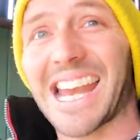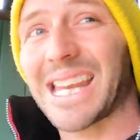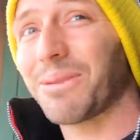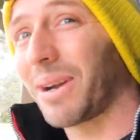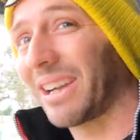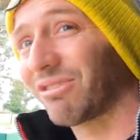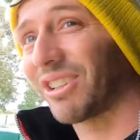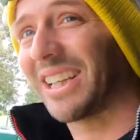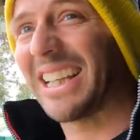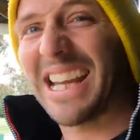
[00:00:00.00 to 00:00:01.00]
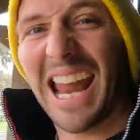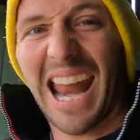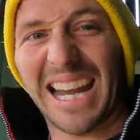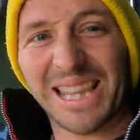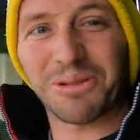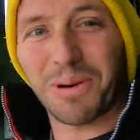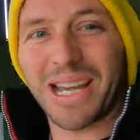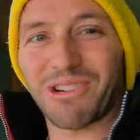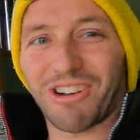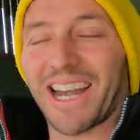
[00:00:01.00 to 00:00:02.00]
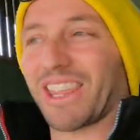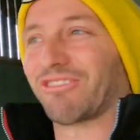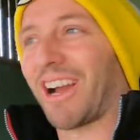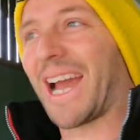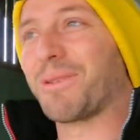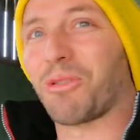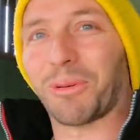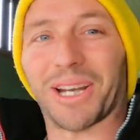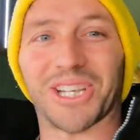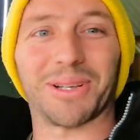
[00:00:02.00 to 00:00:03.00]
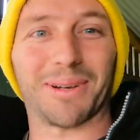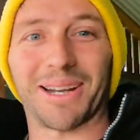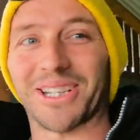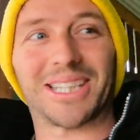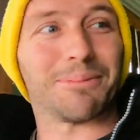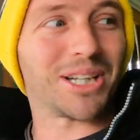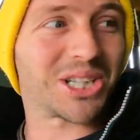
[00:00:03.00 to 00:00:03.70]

anywhere really out of the wind or out of the rain where I'm going to be able to set my